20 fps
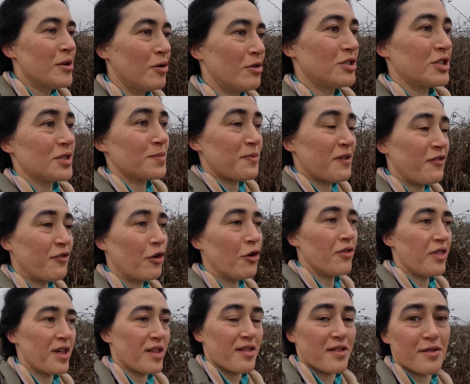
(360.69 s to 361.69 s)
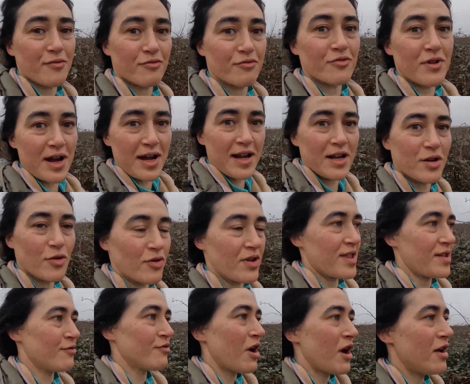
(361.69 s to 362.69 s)
or just before, there's this really
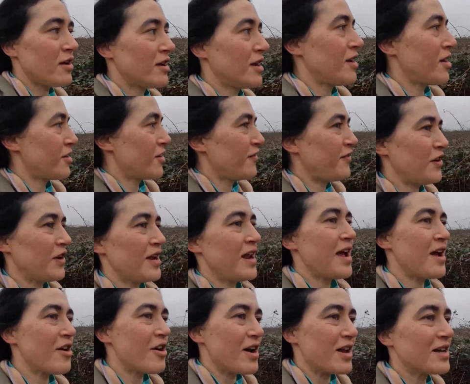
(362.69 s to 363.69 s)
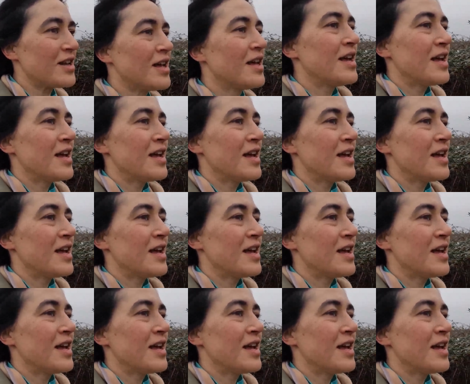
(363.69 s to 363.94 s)
noisy road. I don't know if you can hear it.